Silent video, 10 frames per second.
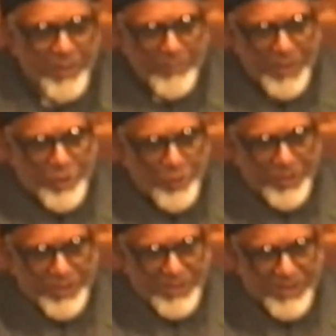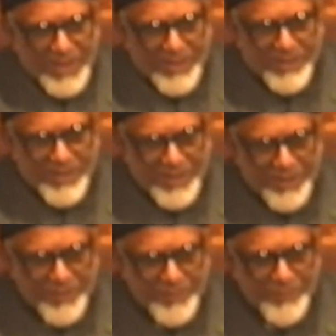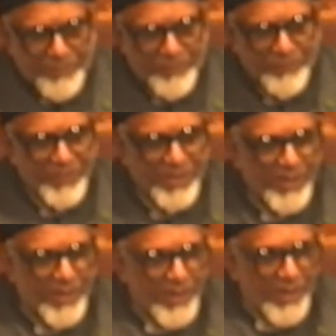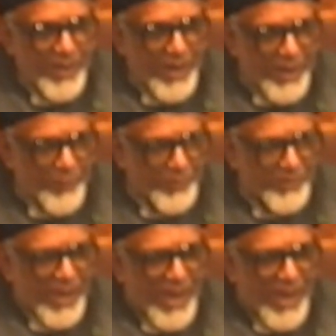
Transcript: maturity sets in and with